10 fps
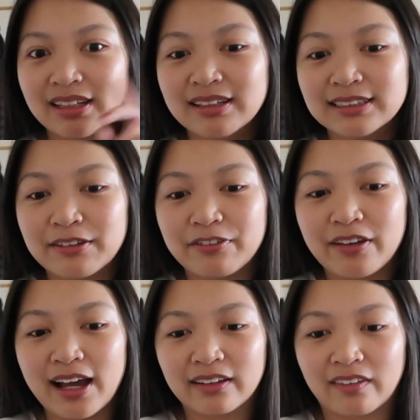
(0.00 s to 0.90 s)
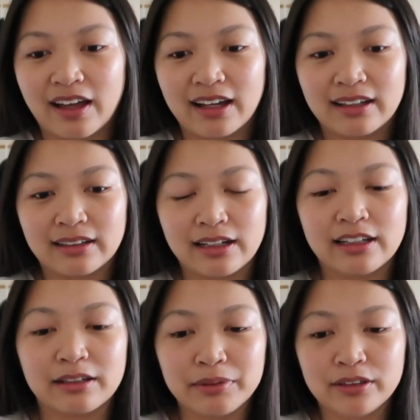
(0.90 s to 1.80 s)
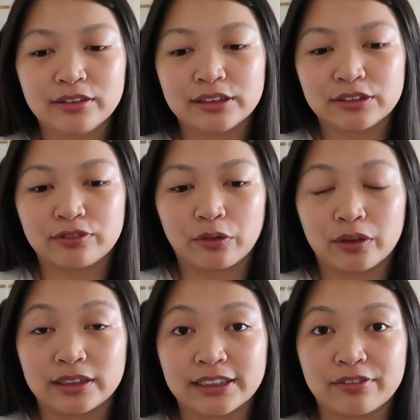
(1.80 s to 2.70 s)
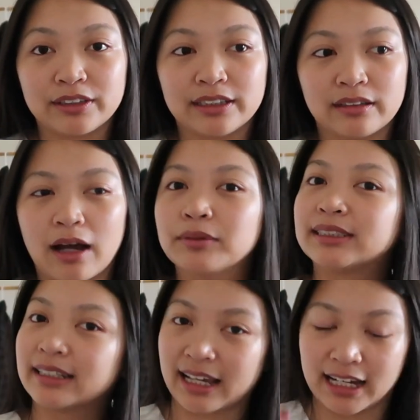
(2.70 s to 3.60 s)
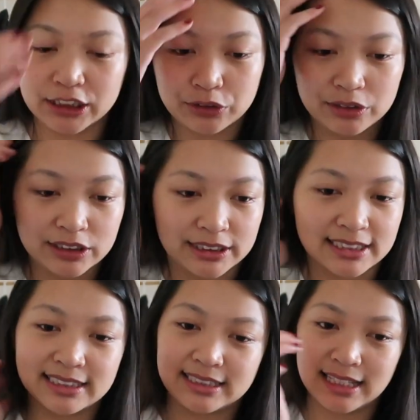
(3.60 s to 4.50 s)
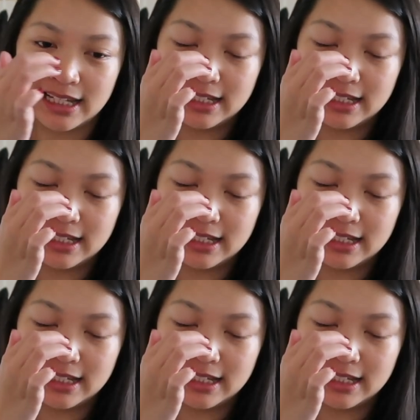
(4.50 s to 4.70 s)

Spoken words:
is the fact that it can be used for definitely, I would say casual, just because